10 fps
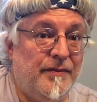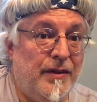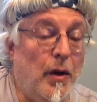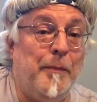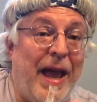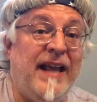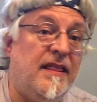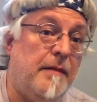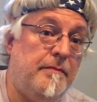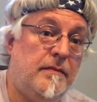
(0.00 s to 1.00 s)
You'll beg
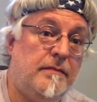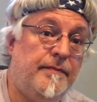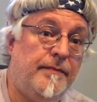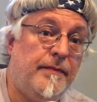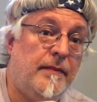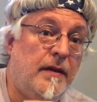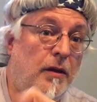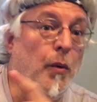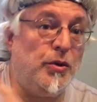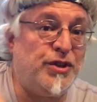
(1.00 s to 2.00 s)
them.
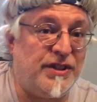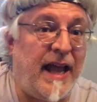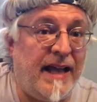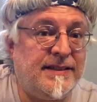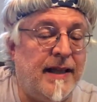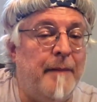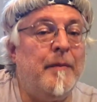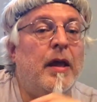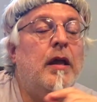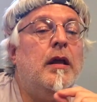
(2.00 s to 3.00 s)
You won't just ask them,
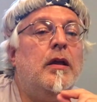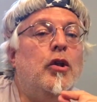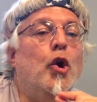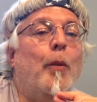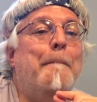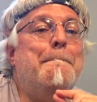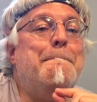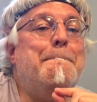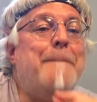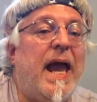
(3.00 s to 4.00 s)
you'll
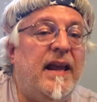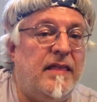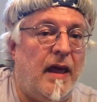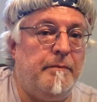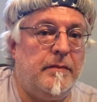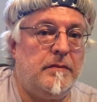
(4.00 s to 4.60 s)
beg them.